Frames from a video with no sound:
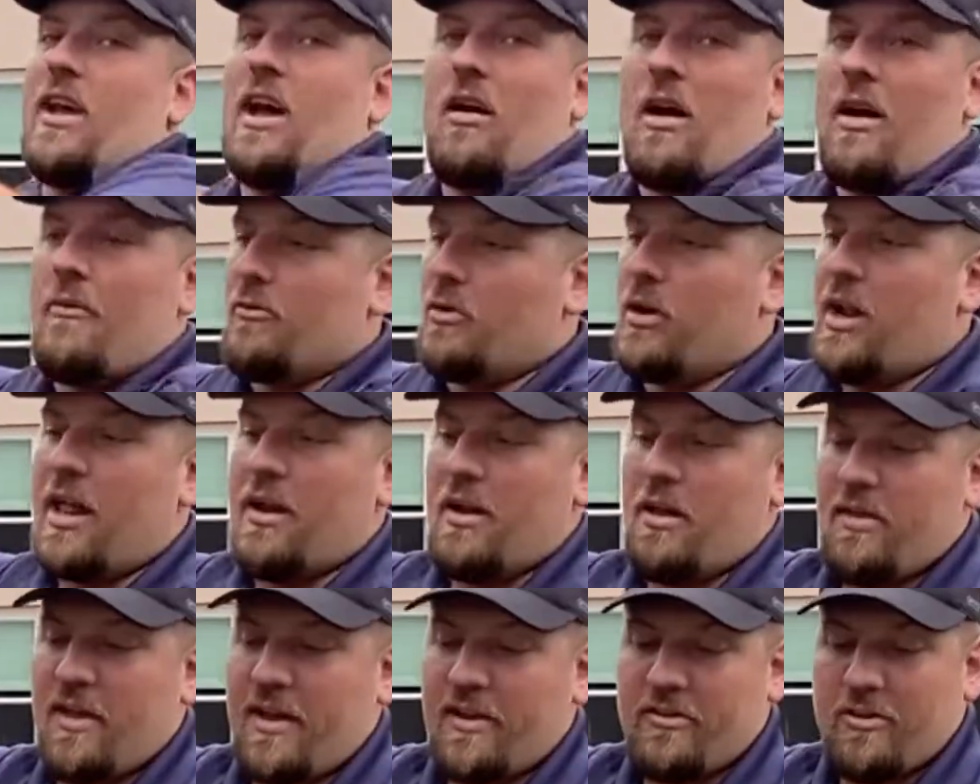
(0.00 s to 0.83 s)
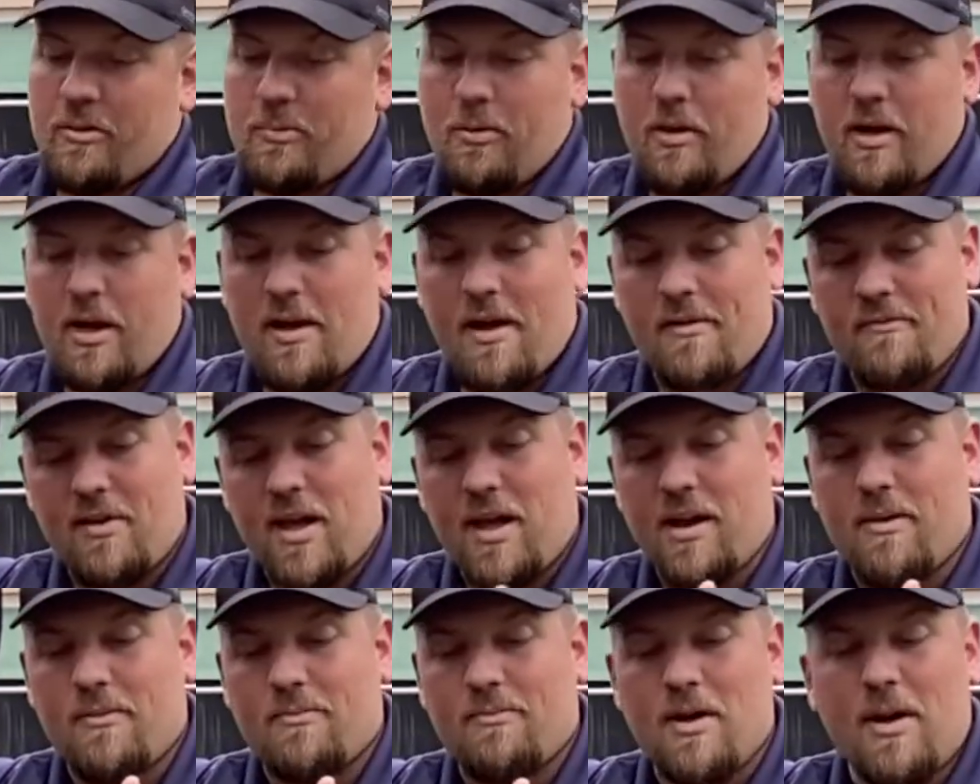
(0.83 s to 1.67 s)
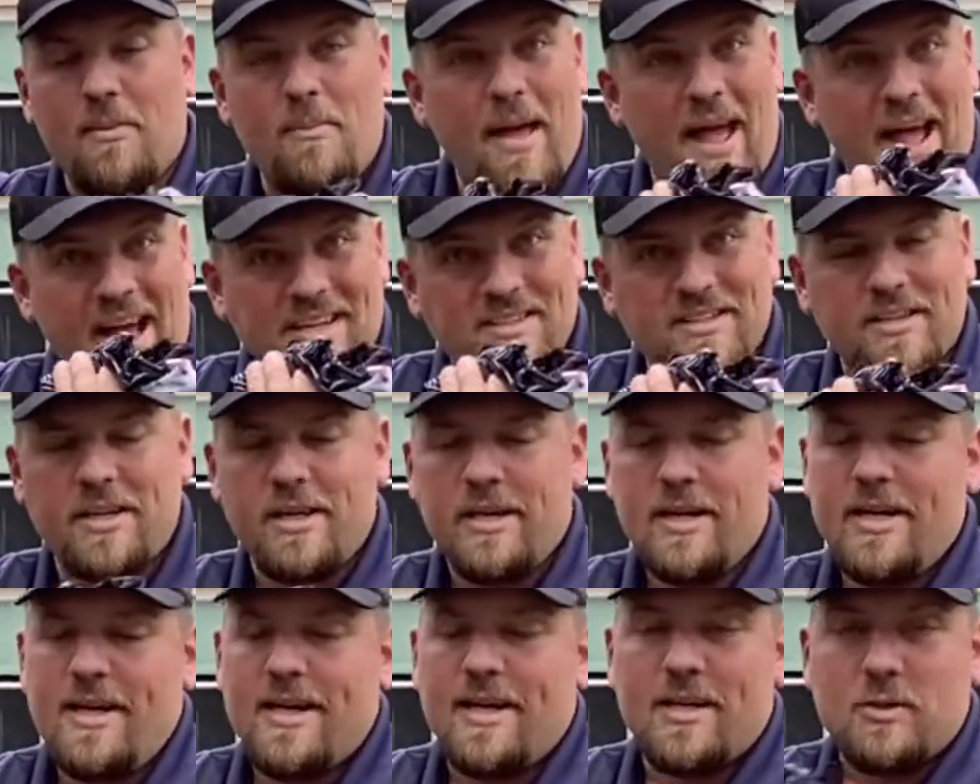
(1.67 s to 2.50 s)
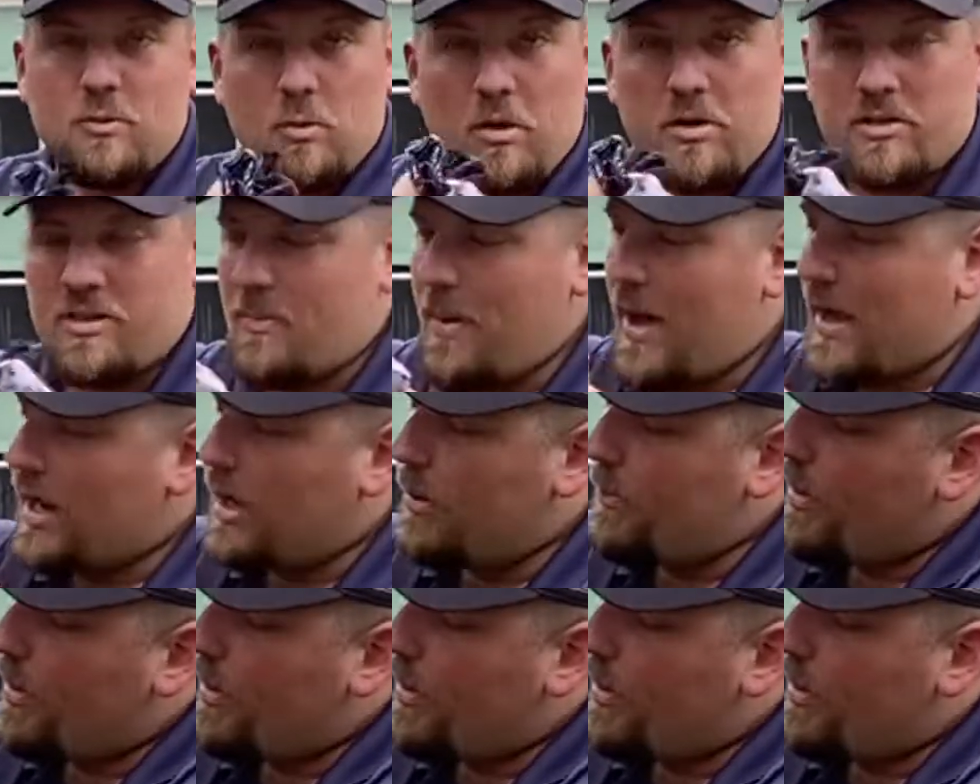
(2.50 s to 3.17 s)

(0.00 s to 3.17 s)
run out of things to put. I've got a mask as well as a backup pair of